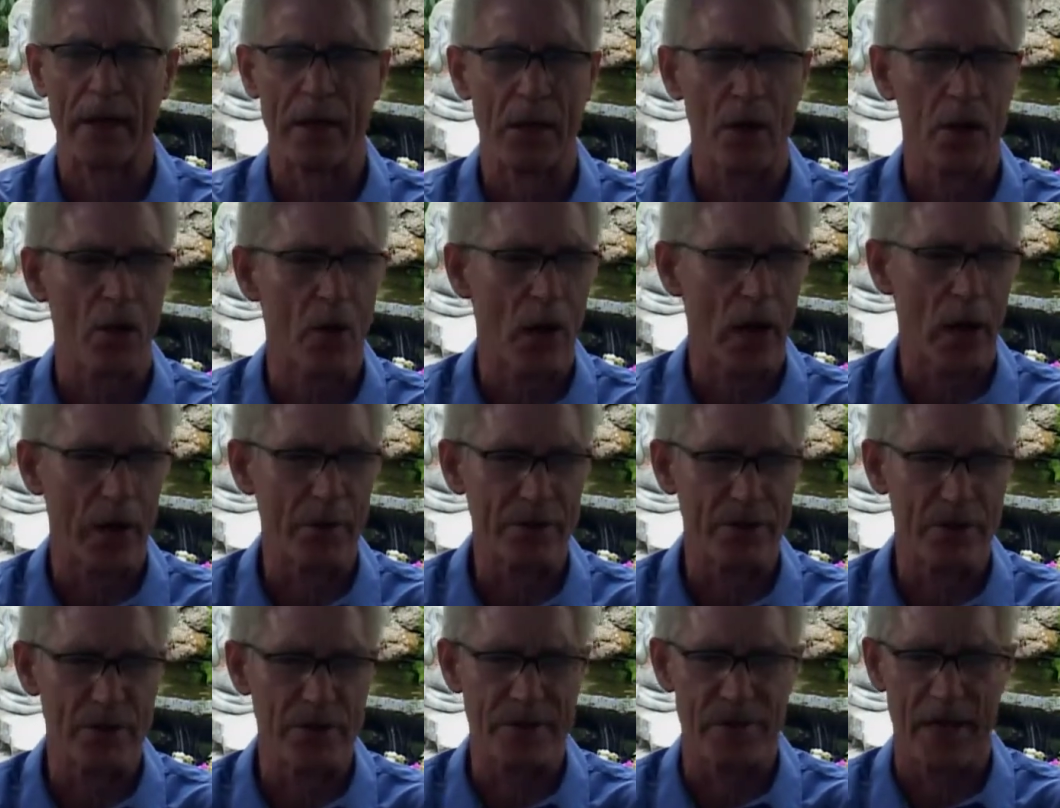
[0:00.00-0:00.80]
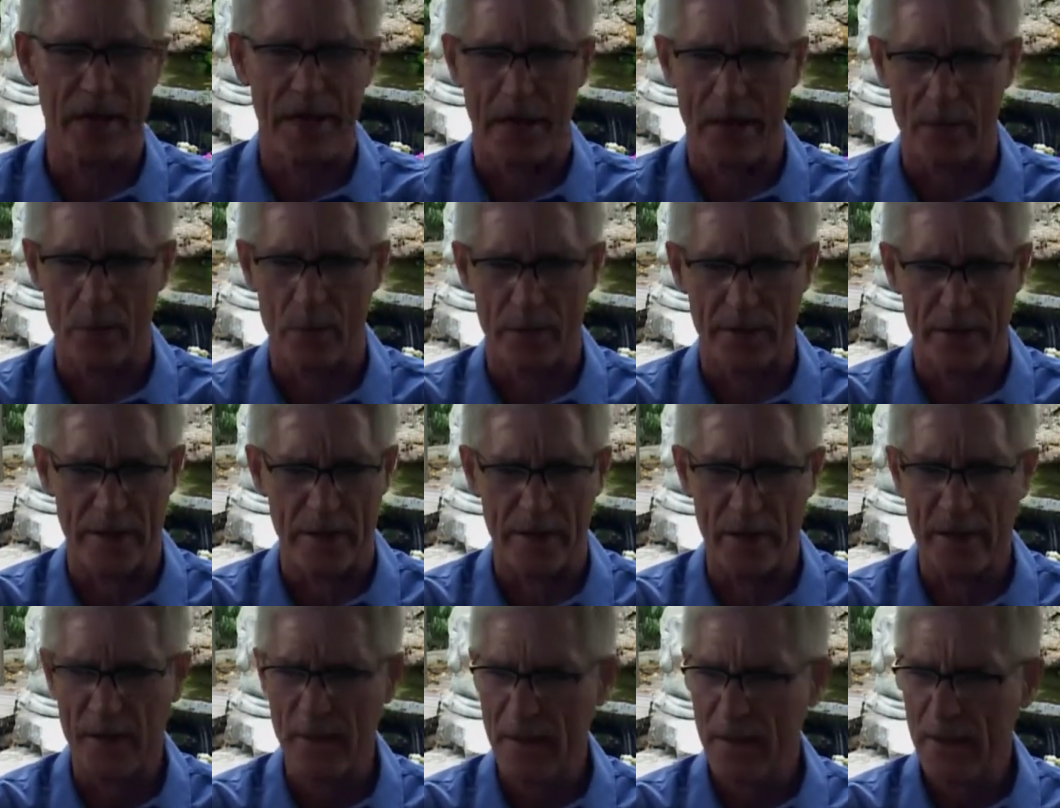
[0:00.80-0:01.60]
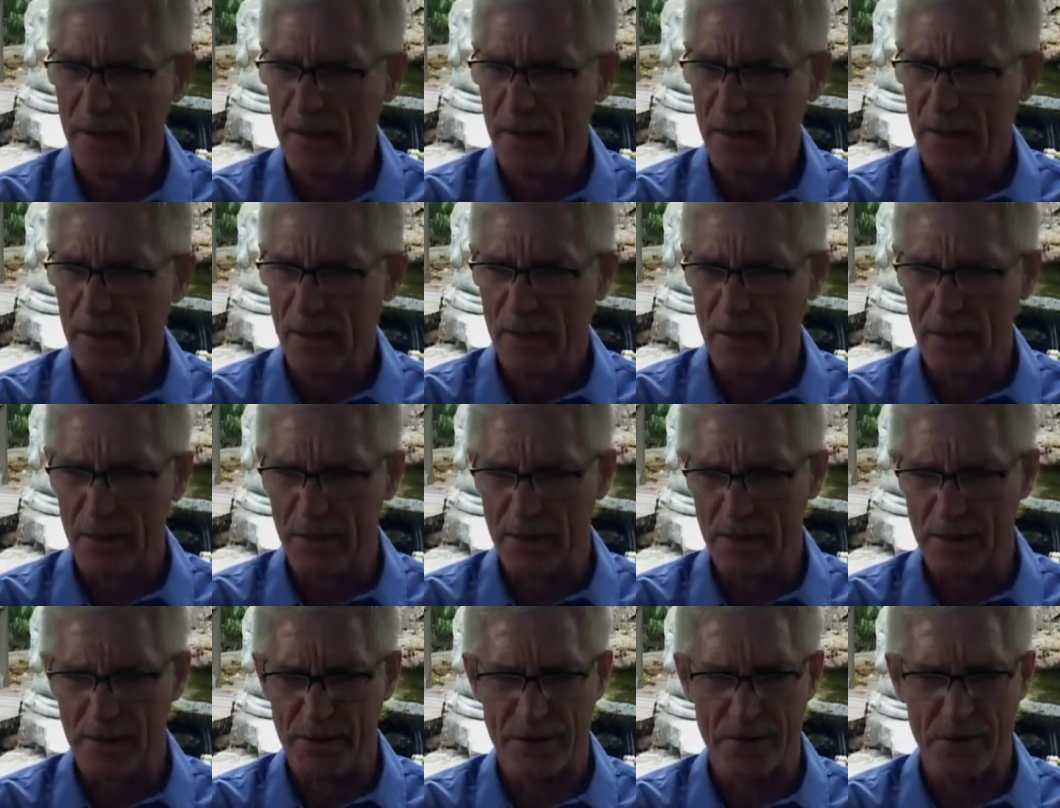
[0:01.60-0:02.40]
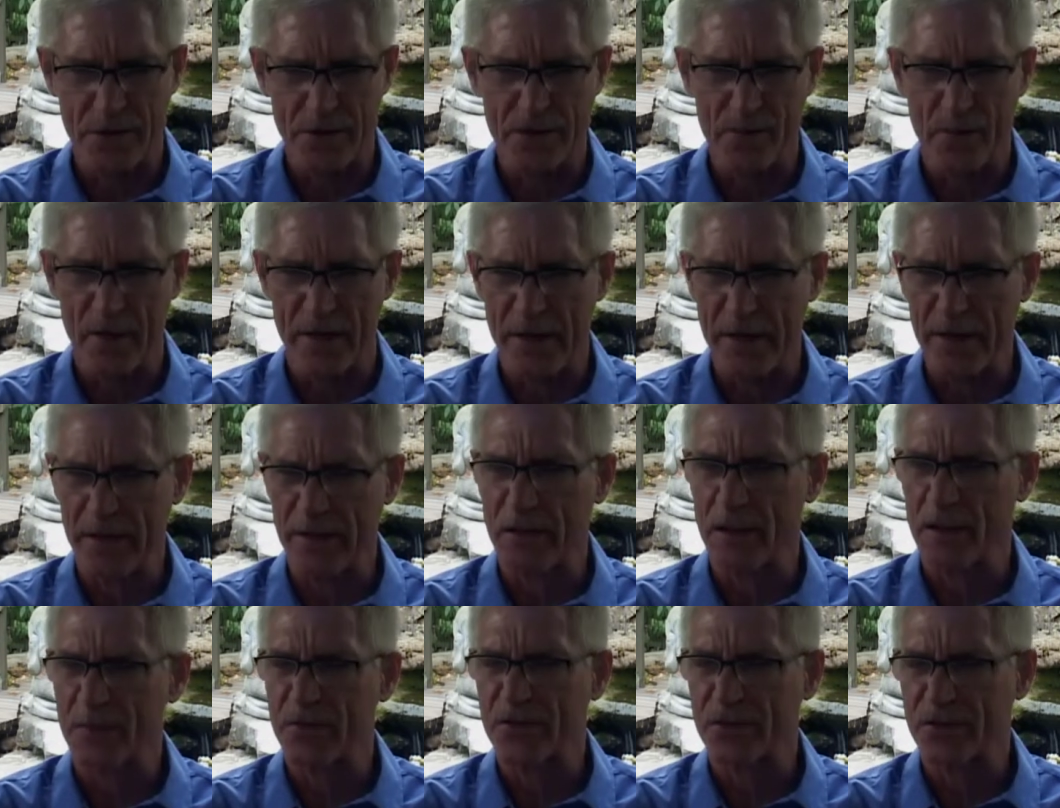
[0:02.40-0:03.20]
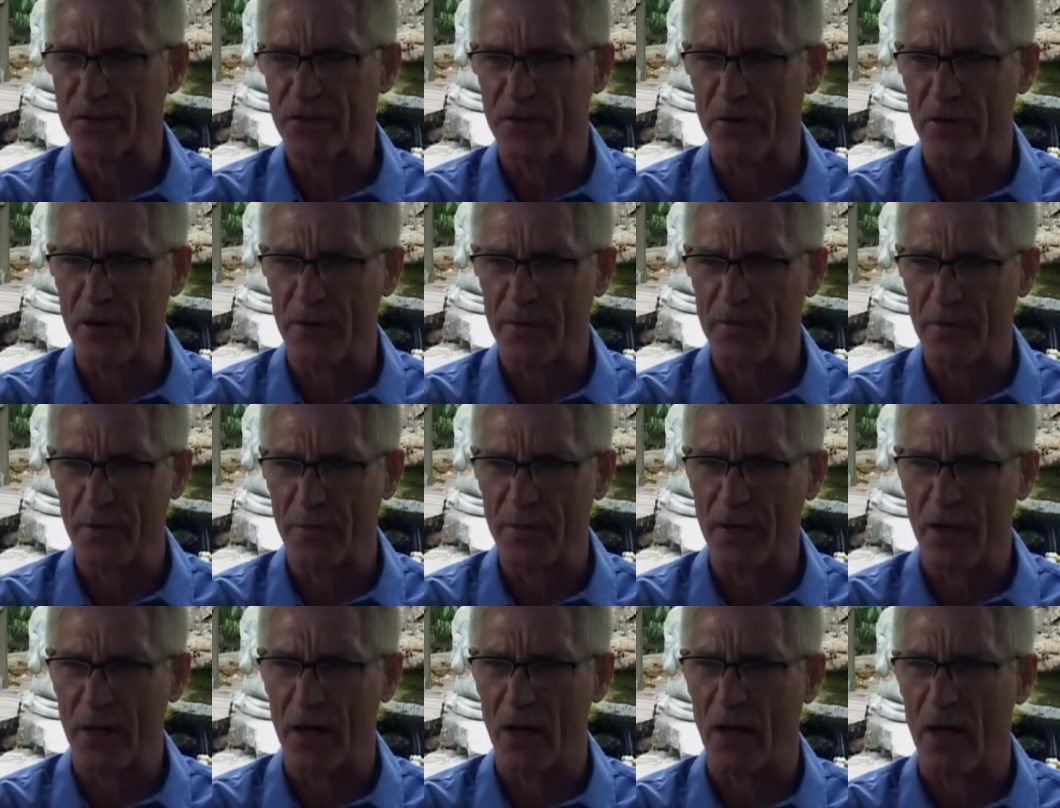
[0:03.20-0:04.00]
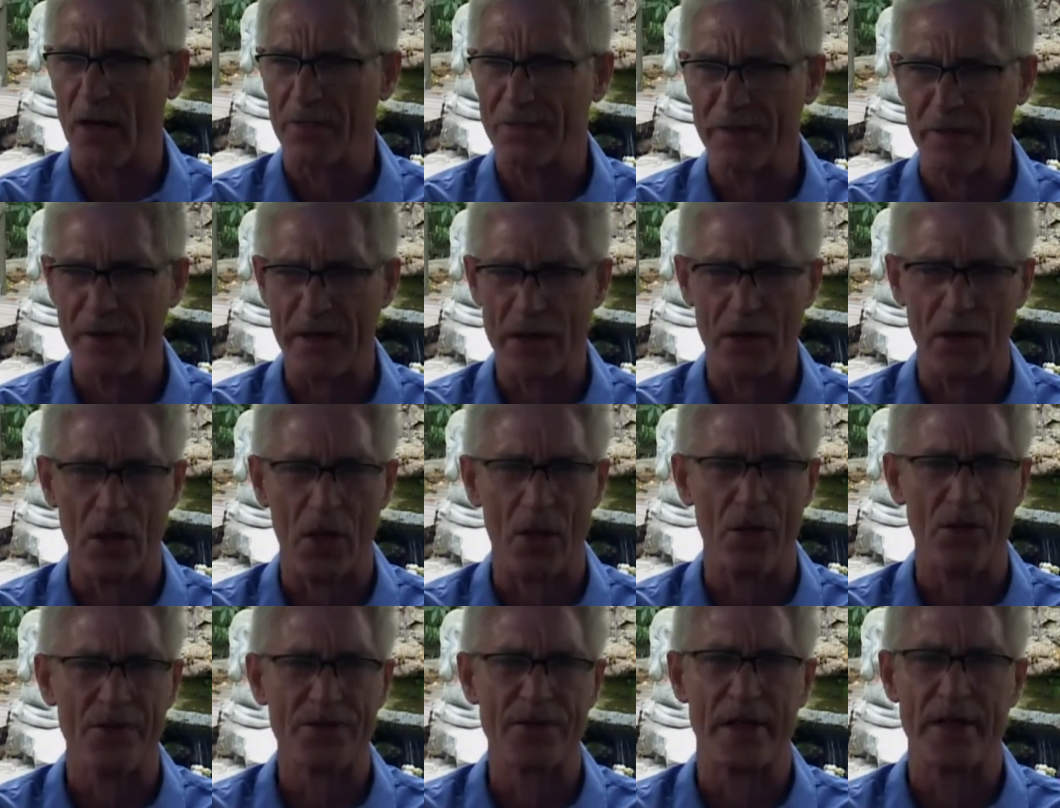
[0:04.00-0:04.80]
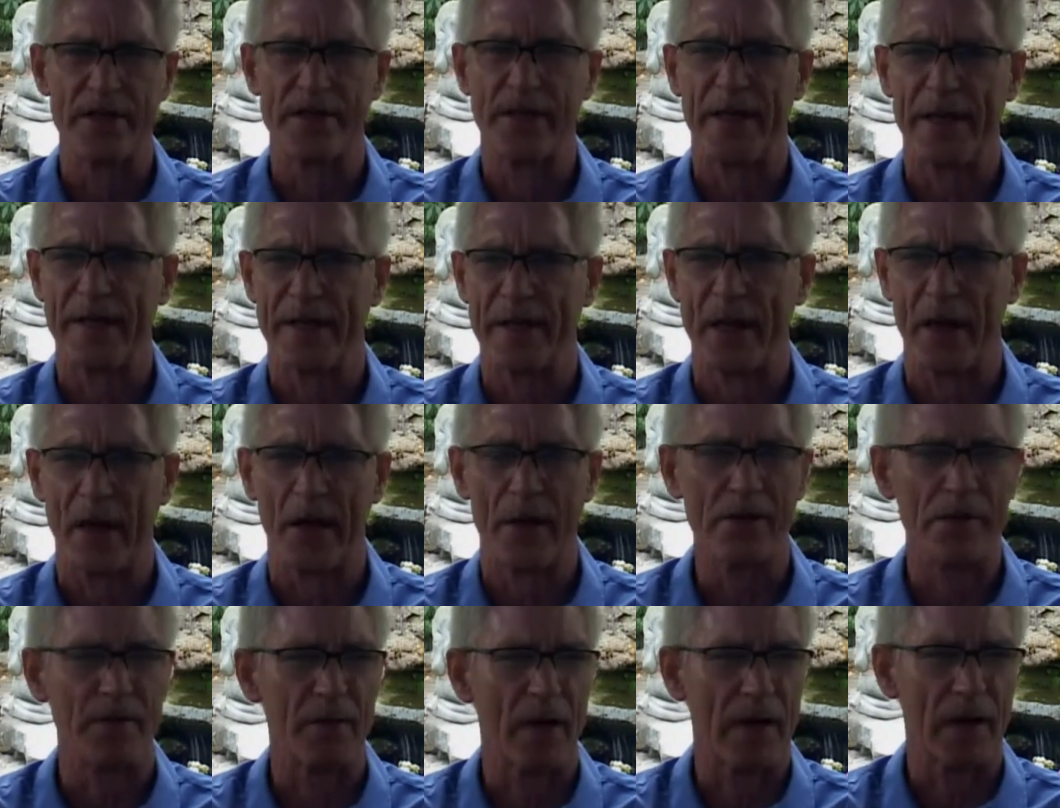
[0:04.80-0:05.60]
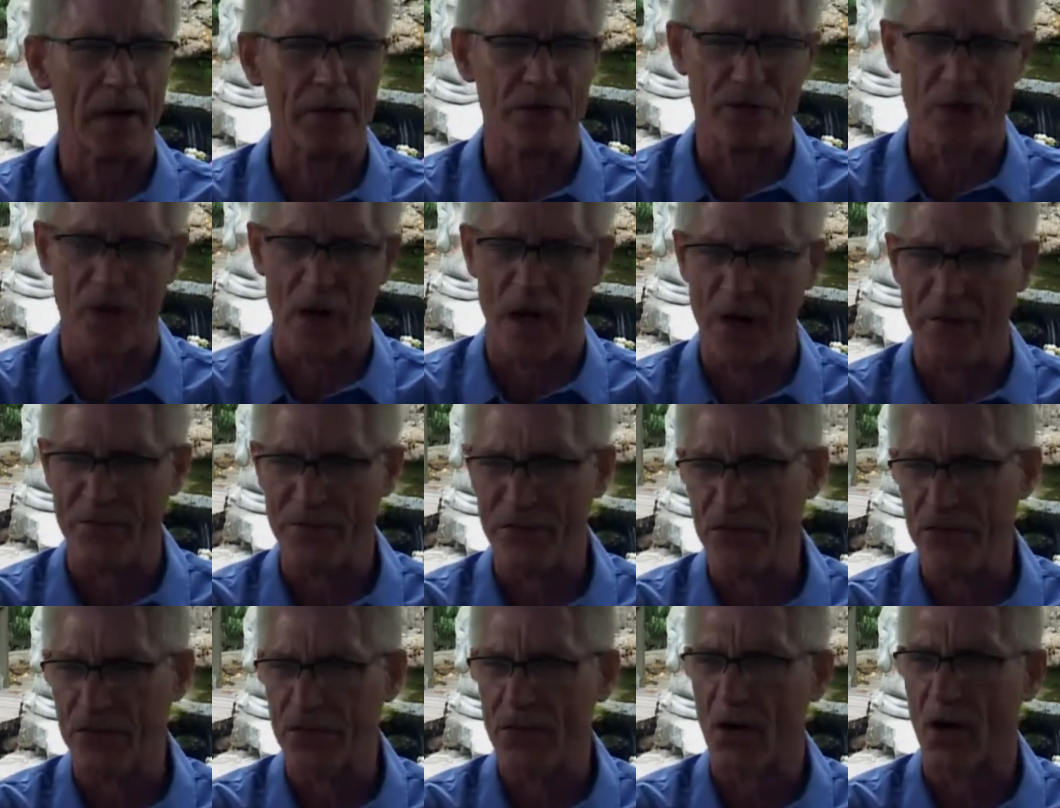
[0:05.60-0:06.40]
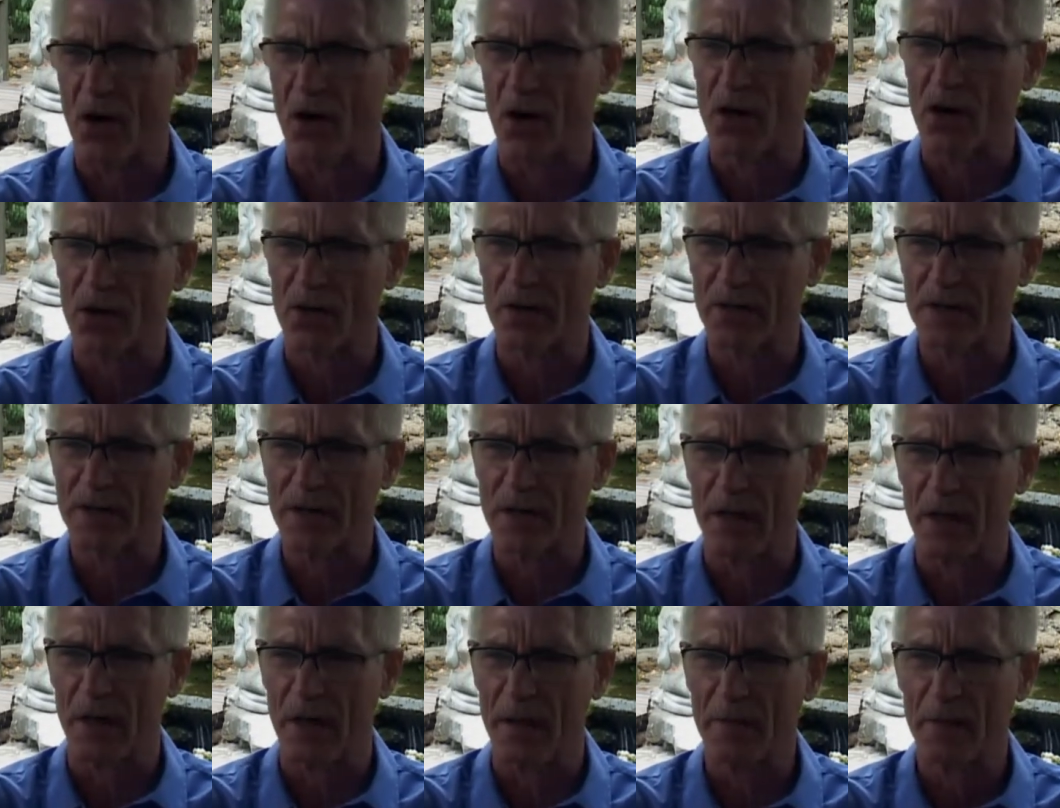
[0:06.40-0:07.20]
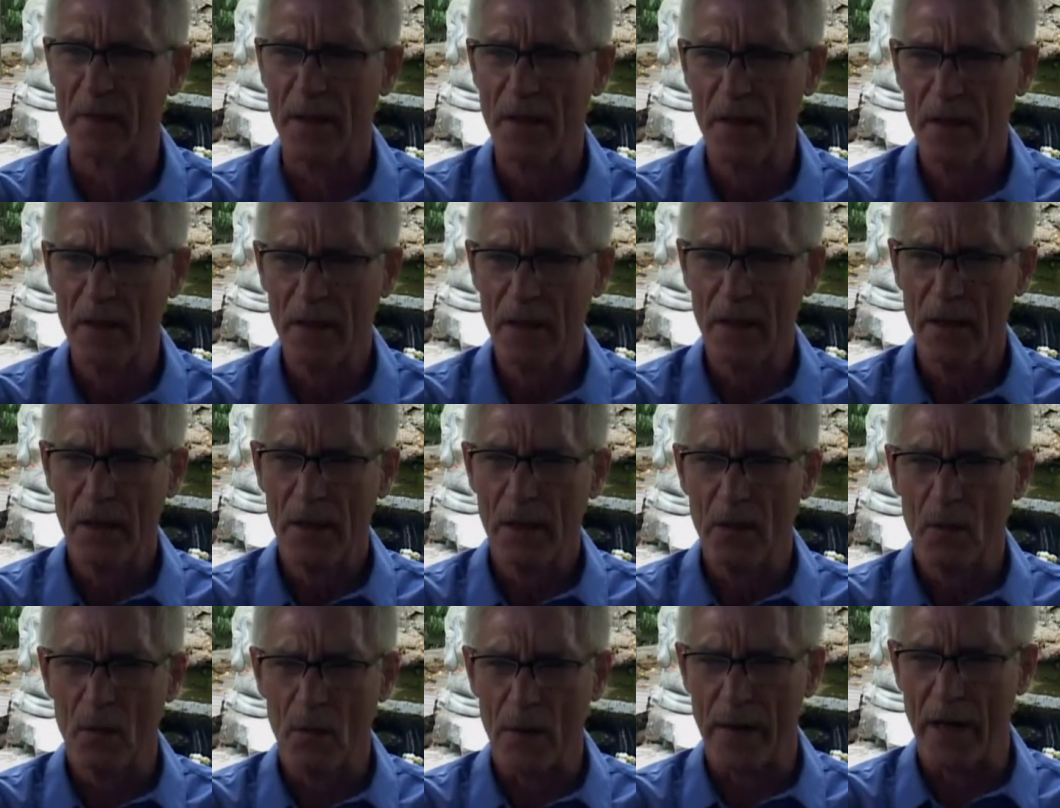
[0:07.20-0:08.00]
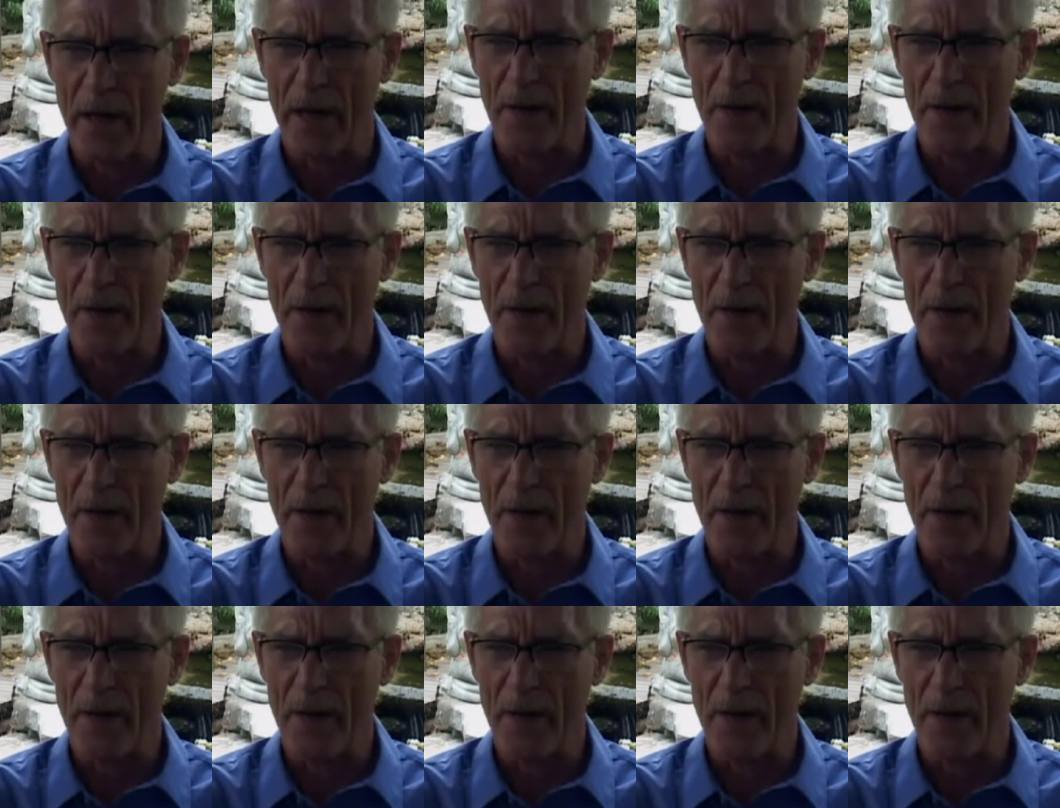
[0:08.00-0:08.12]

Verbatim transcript: can go out and use that equity, and just use my income stream to pay off any loans I take out, and I can drive a new car all the time. When